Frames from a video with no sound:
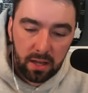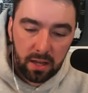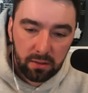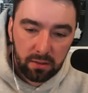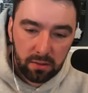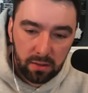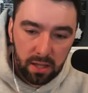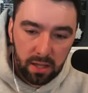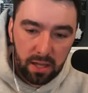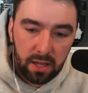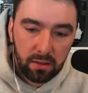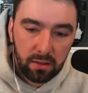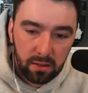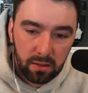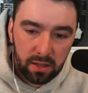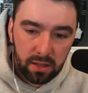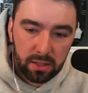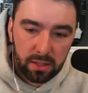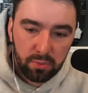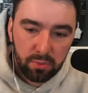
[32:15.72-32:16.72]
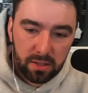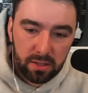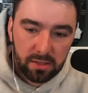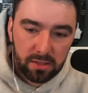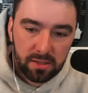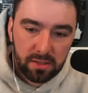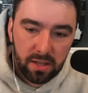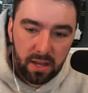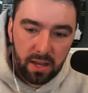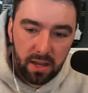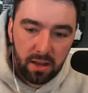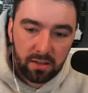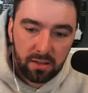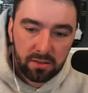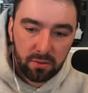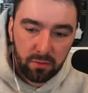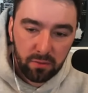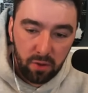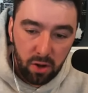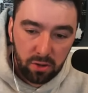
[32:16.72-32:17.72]
if ETH in its present state as
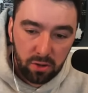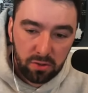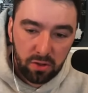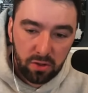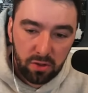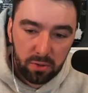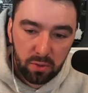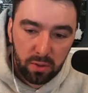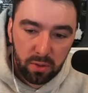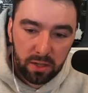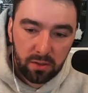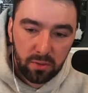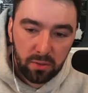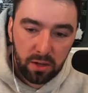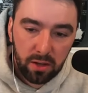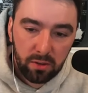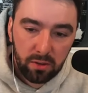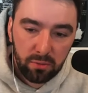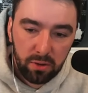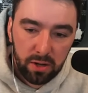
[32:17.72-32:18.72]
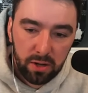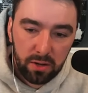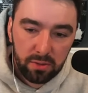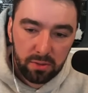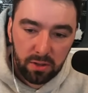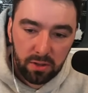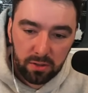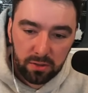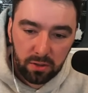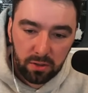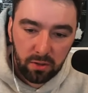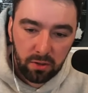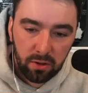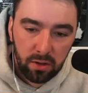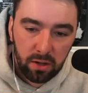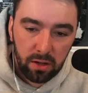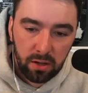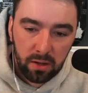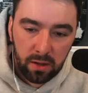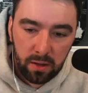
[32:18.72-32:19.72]
of October 2023 was not a
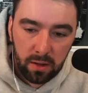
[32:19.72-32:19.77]
security.